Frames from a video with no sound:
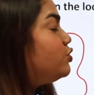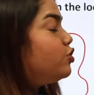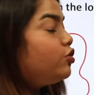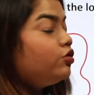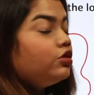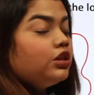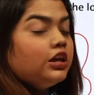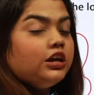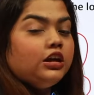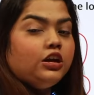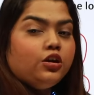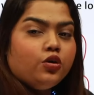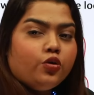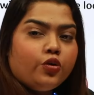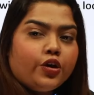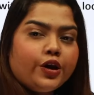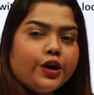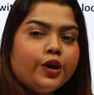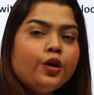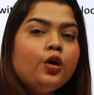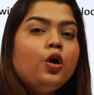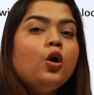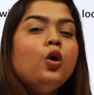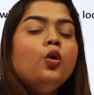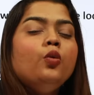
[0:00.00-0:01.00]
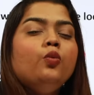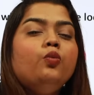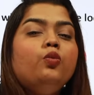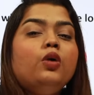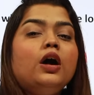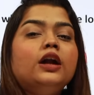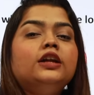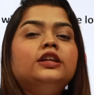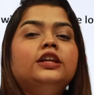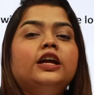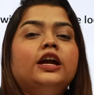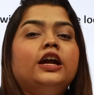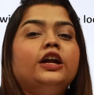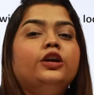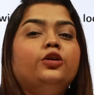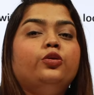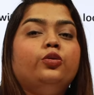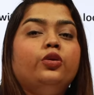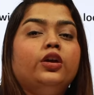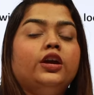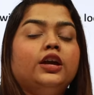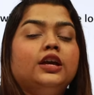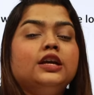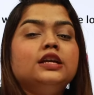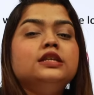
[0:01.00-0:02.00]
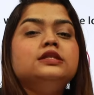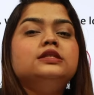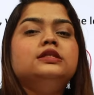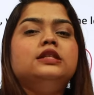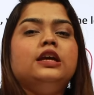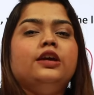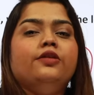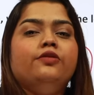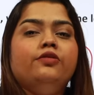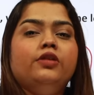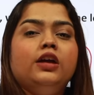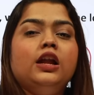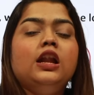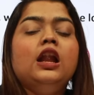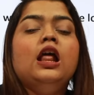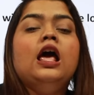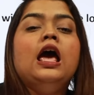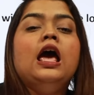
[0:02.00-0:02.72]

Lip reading: through the urine, what they are doing is, they will